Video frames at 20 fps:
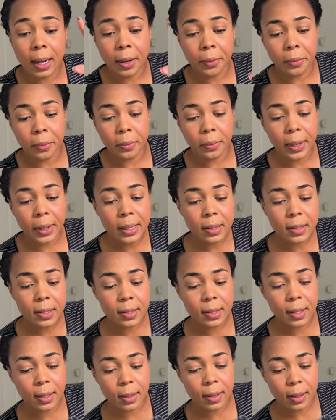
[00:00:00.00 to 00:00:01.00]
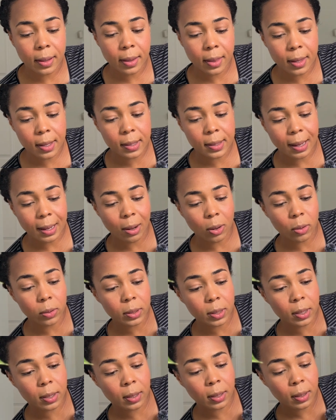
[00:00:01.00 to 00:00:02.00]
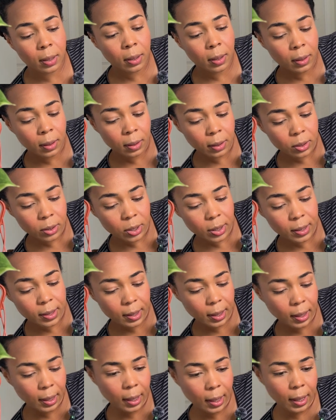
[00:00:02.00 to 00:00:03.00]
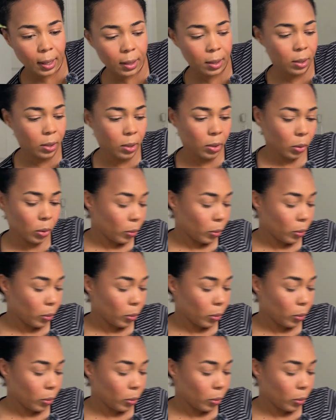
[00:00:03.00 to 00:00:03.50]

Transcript: and I rinsed this out just in case,